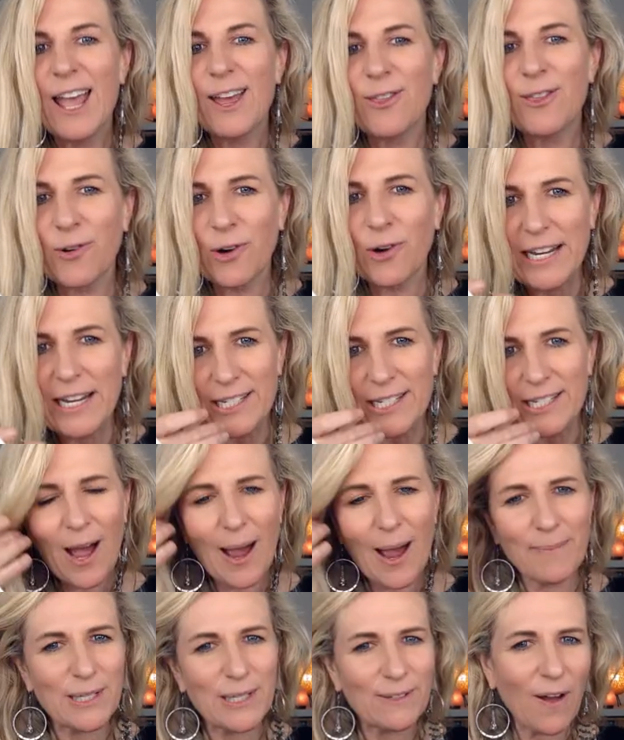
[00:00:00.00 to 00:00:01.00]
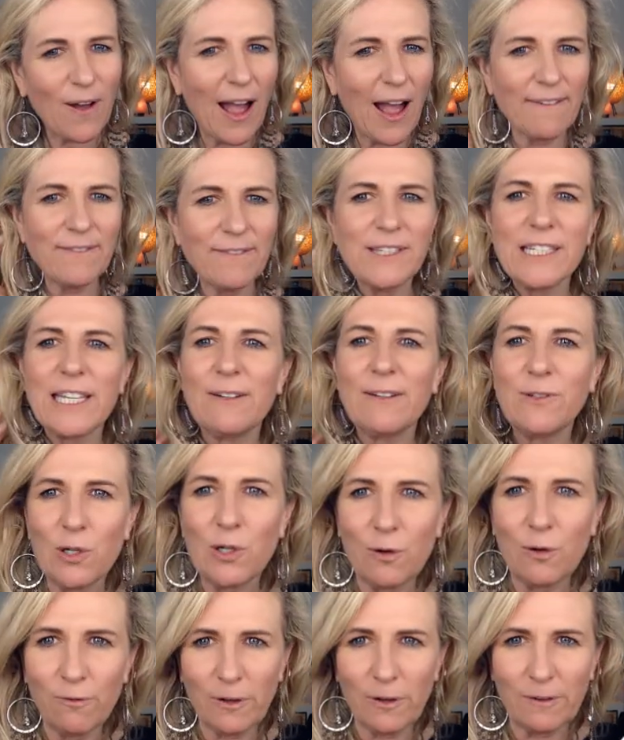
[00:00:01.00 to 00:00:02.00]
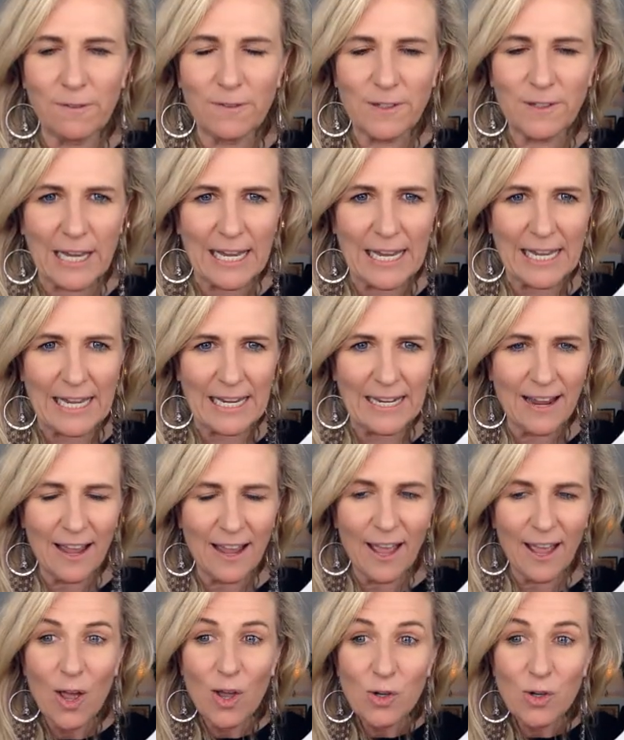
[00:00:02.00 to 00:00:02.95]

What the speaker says: 3 times 5 gives you 15.